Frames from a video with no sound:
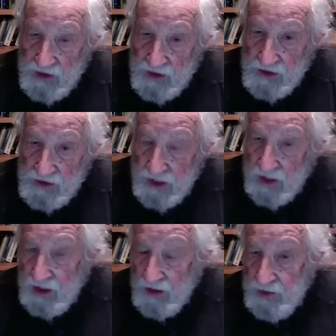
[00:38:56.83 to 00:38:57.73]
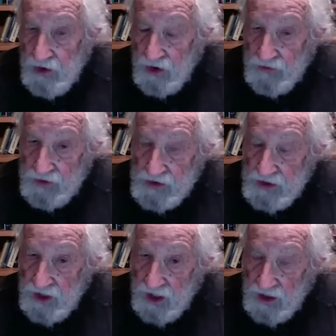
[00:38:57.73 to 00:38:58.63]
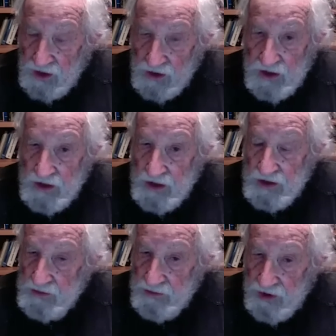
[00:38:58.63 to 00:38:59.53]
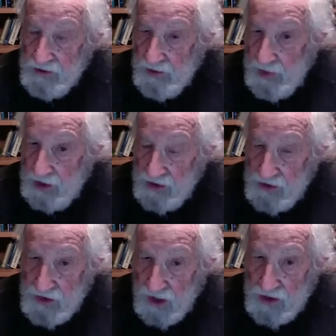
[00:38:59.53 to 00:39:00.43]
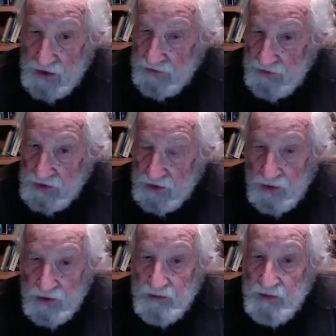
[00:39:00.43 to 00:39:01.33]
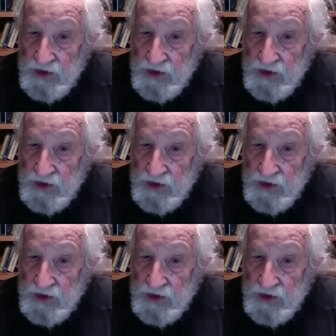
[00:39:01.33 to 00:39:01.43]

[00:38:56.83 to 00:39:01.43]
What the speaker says: setting up an office in Ireland, probably about the size of this room.